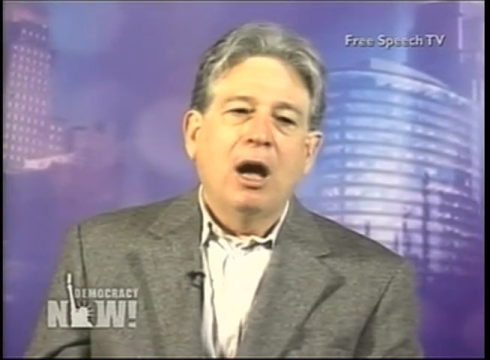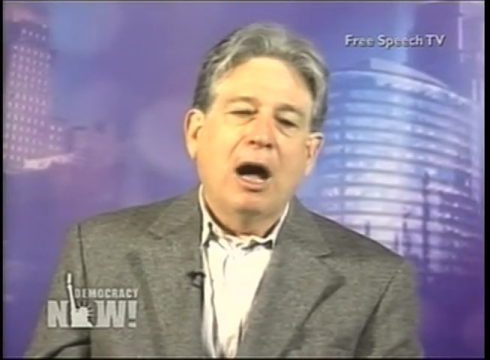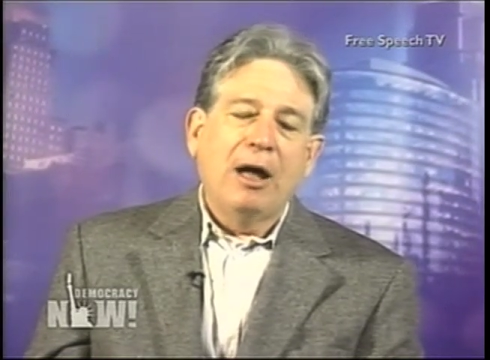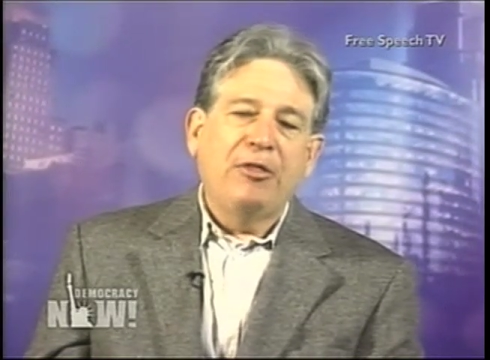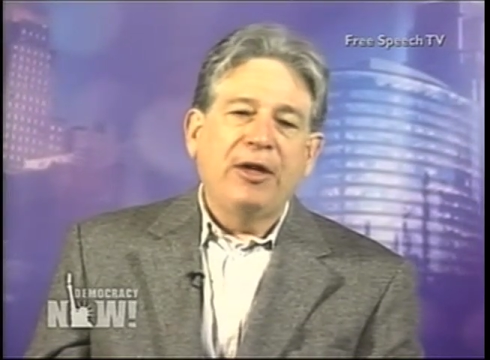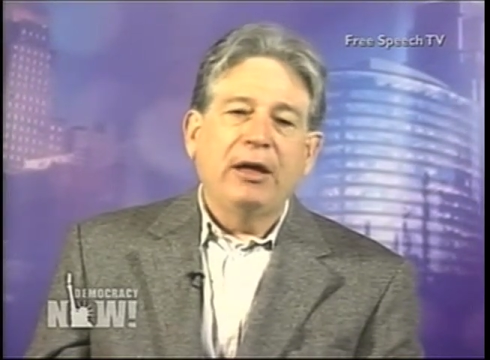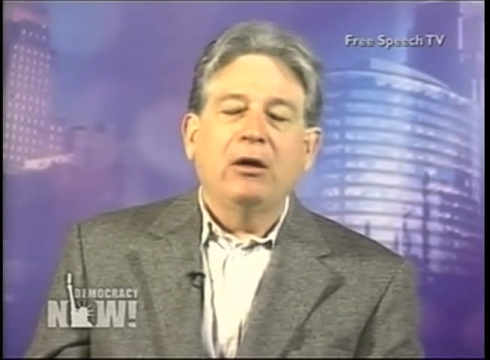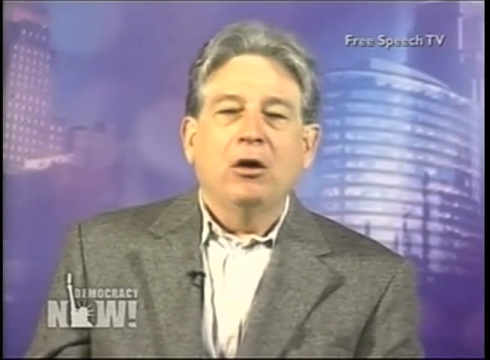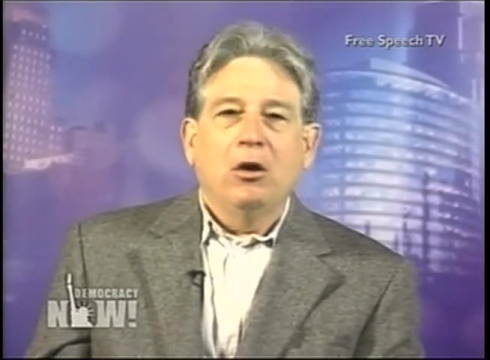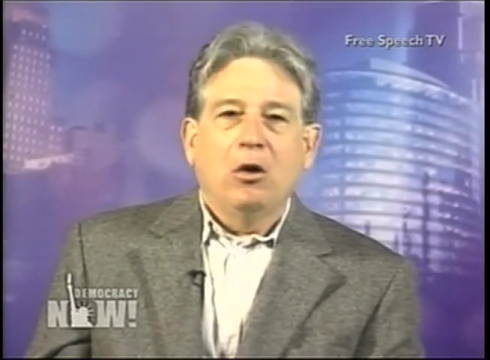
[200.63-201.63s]
I think
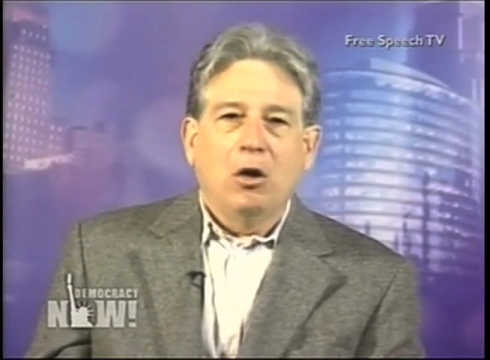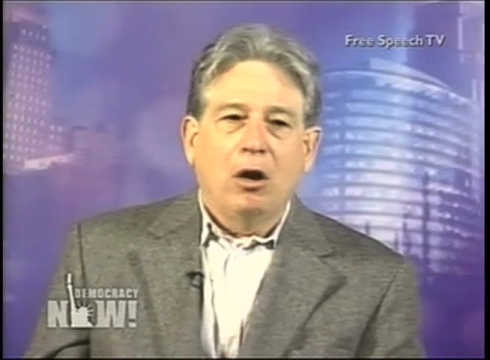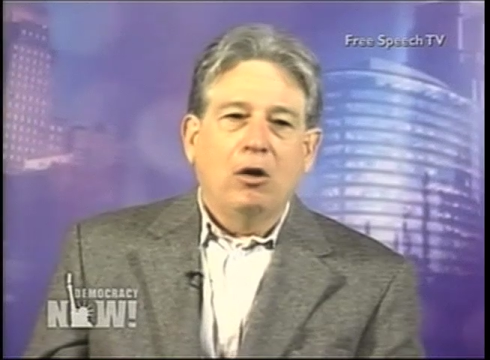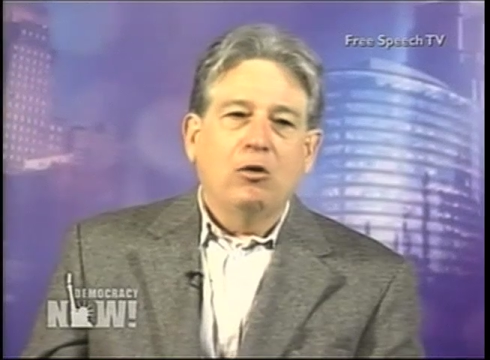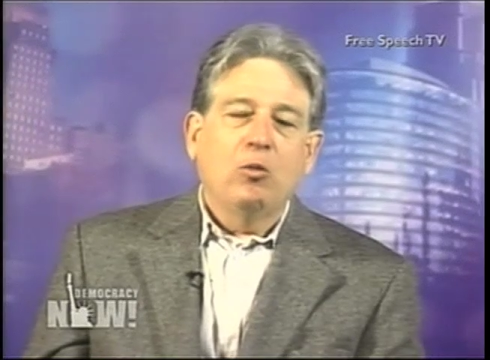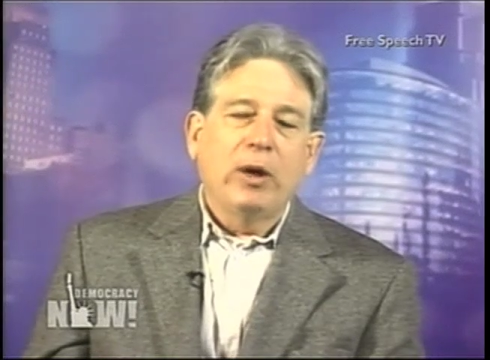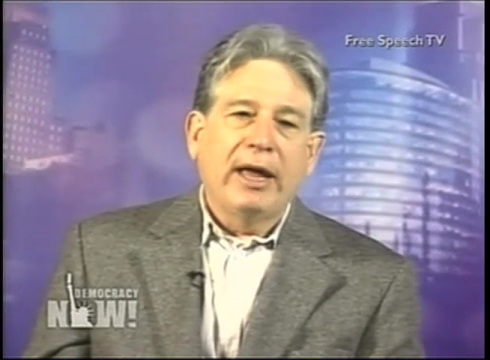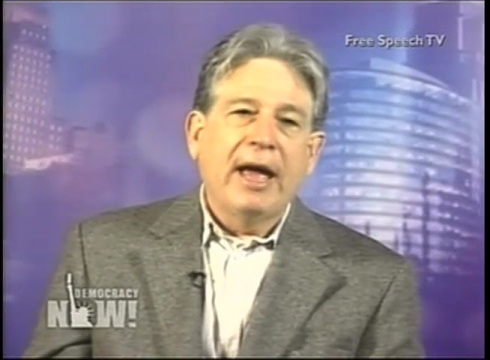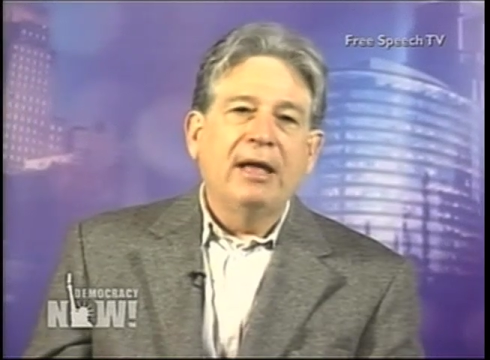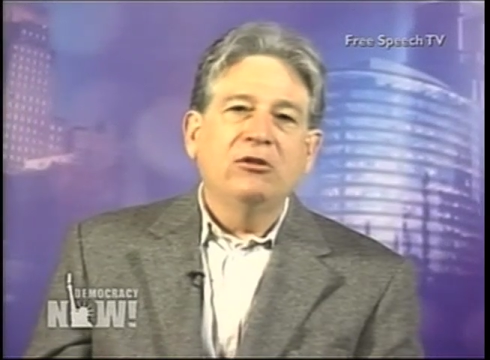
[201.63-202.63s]
we
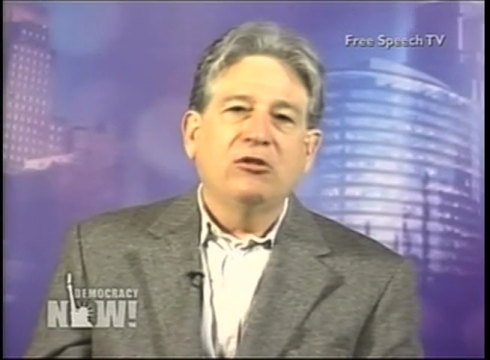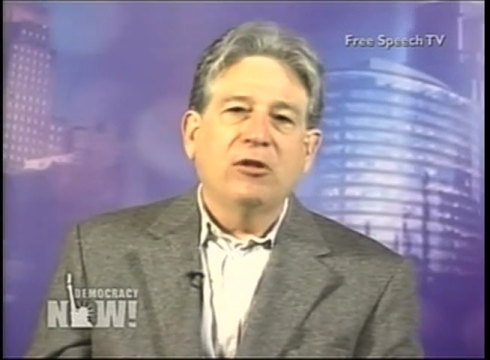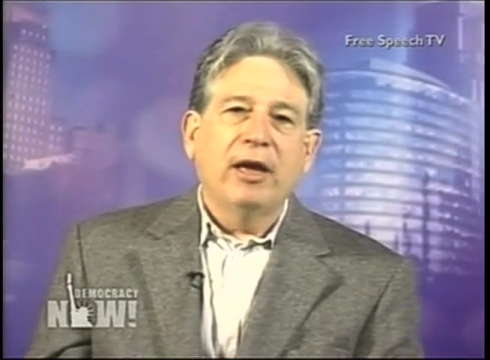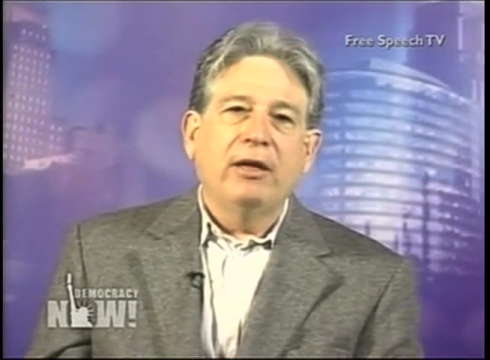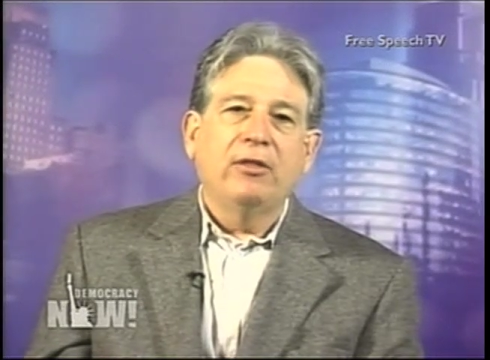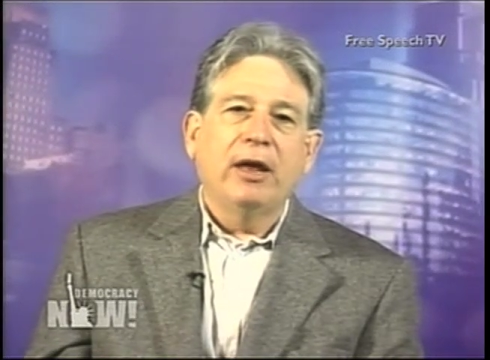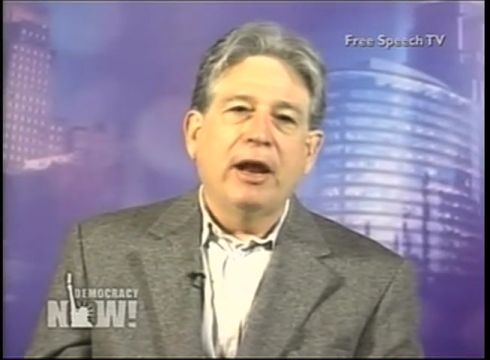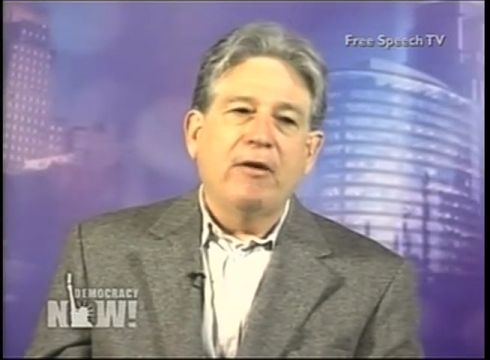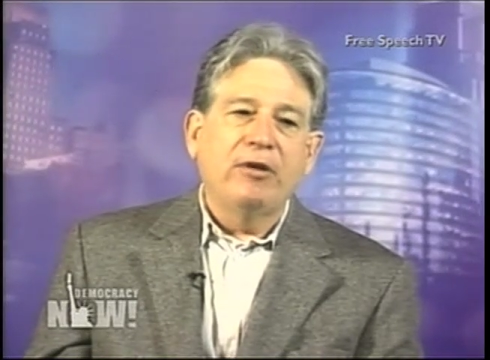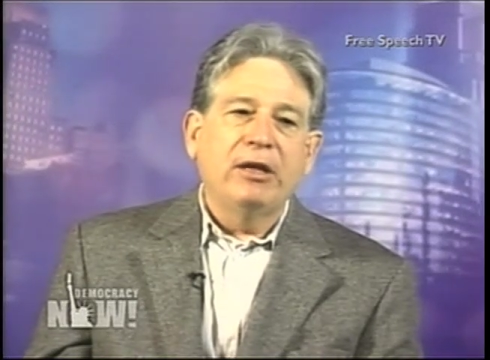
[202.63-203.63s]
can say that
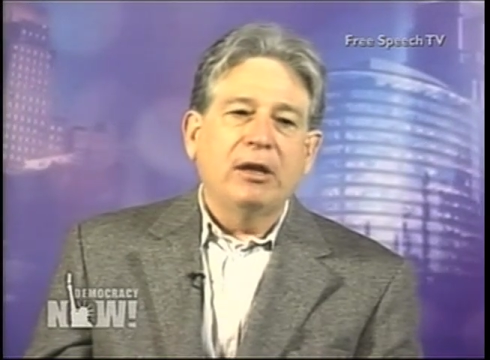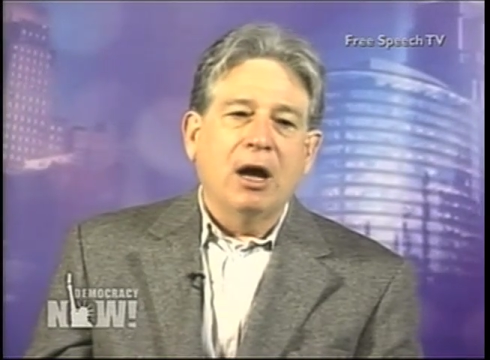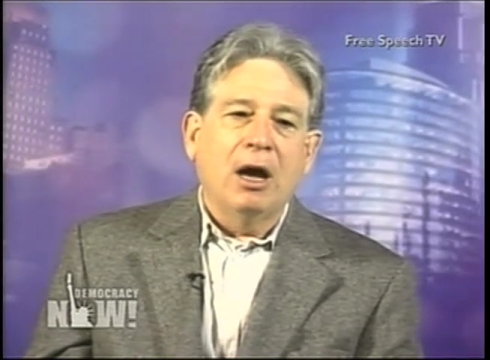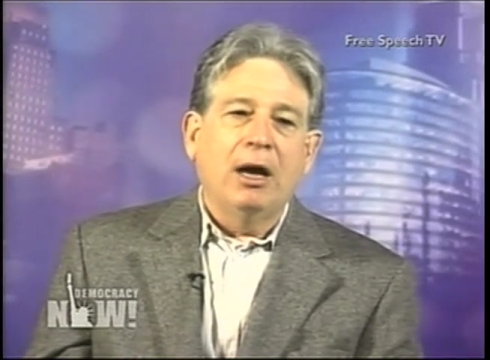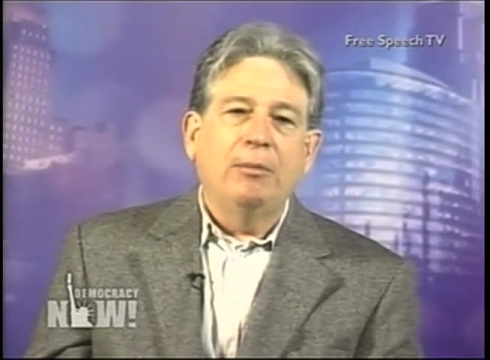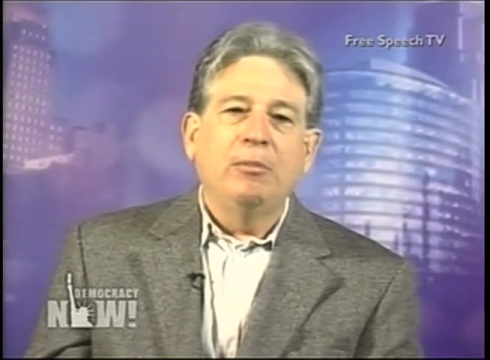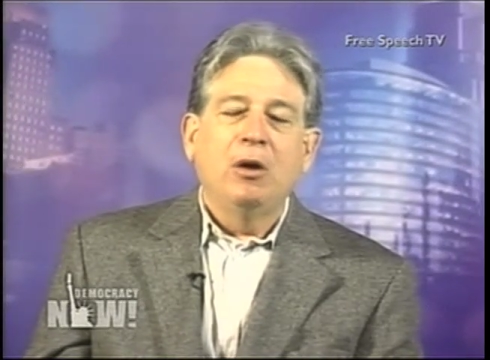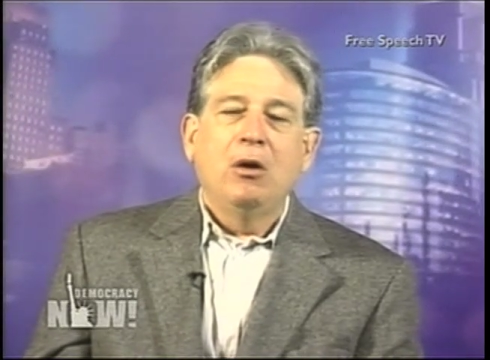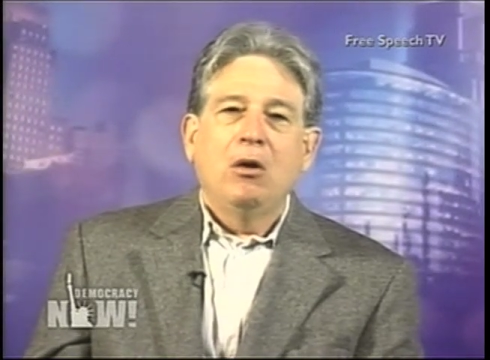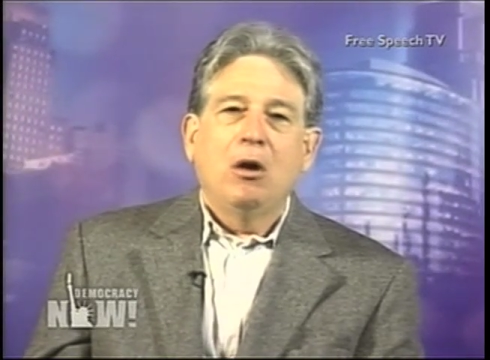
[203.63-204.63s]
every time
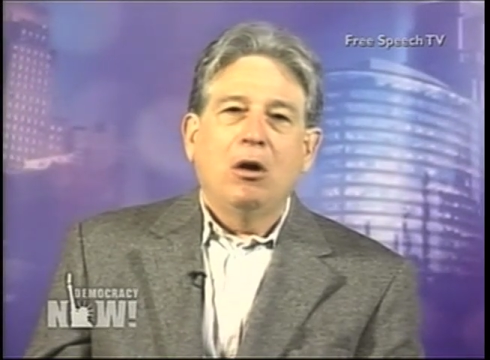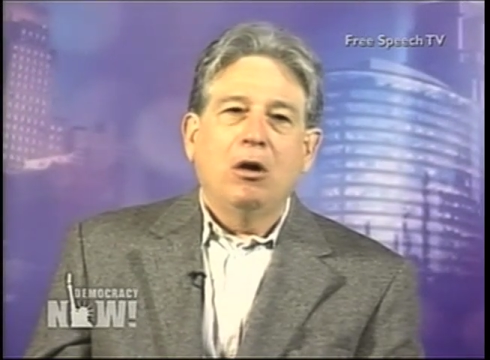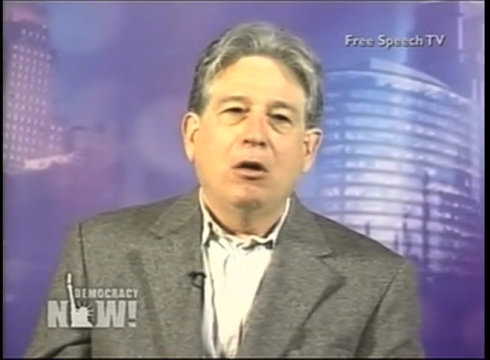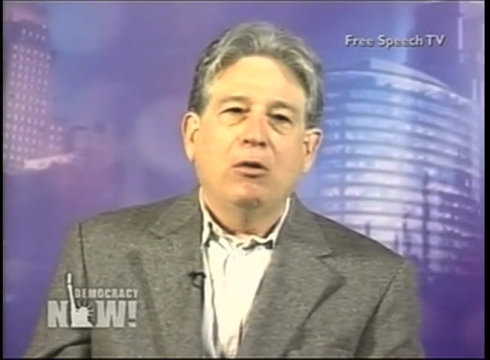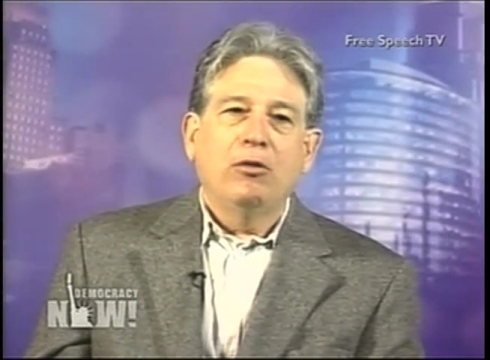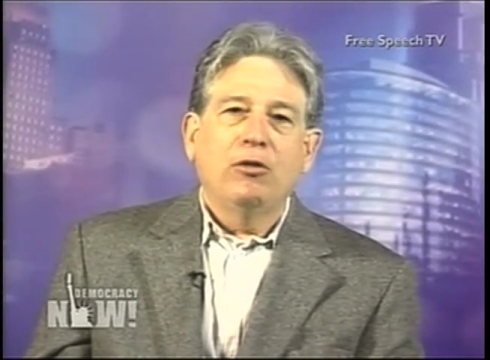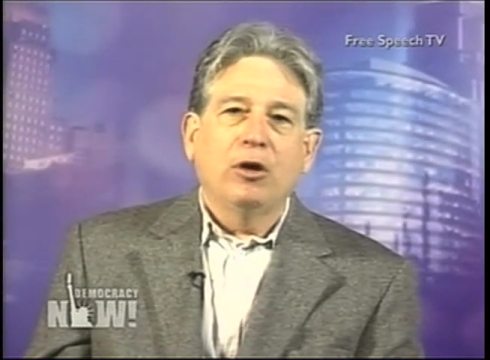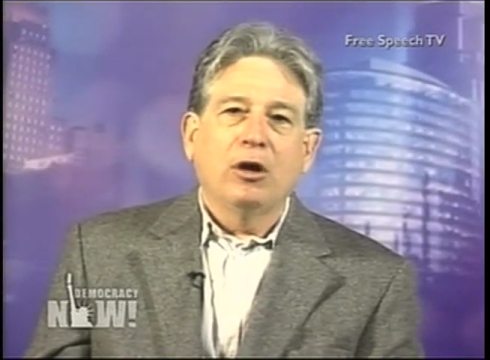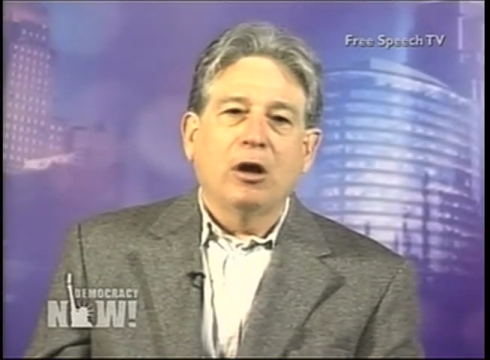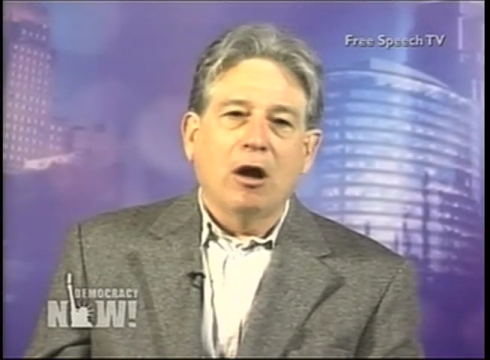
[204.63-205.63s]

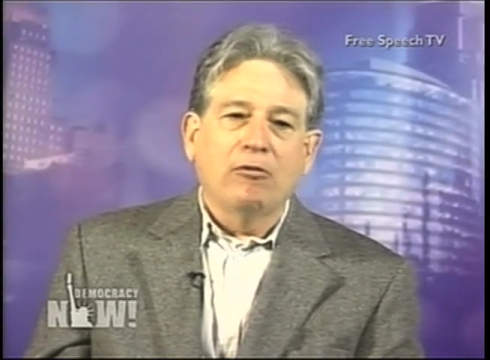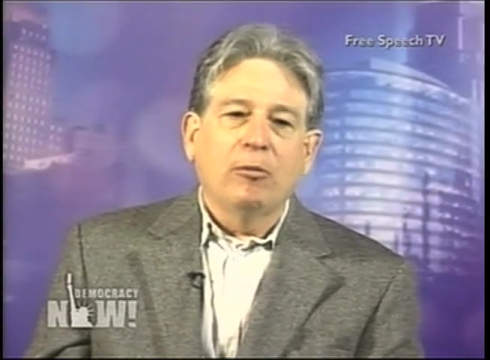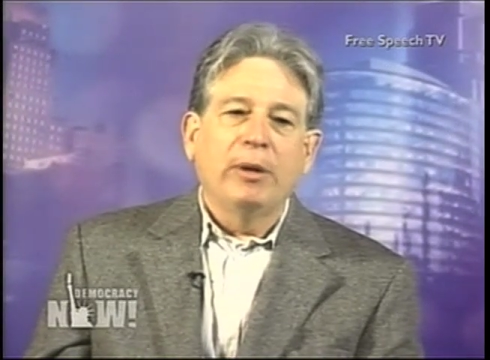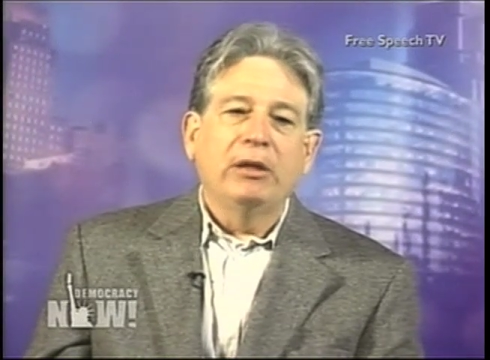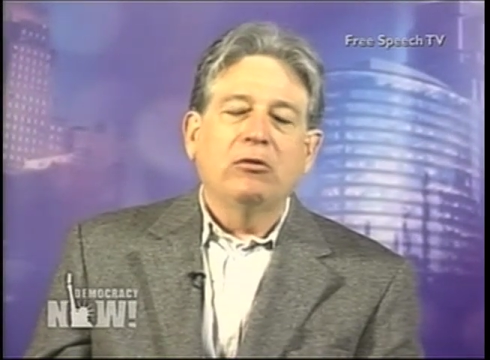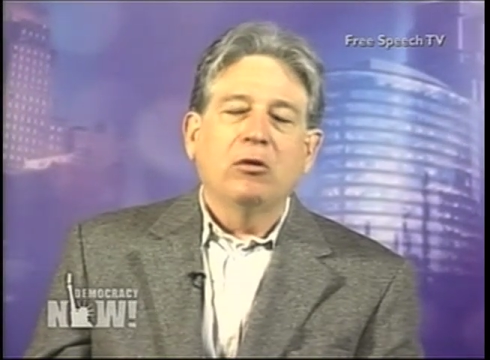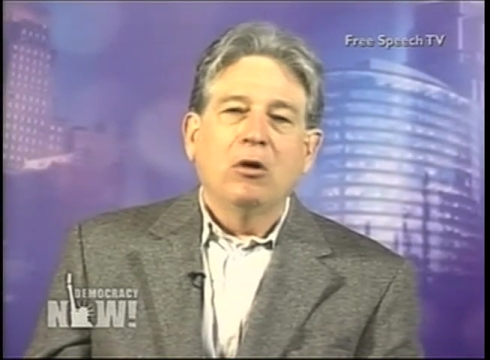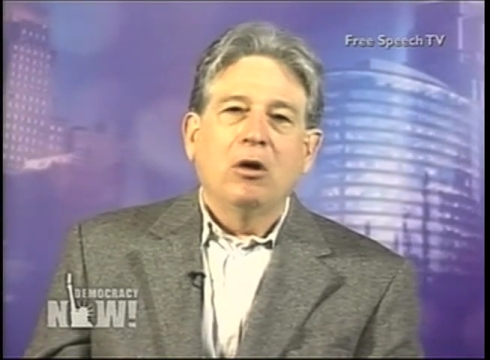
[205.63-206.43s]
the government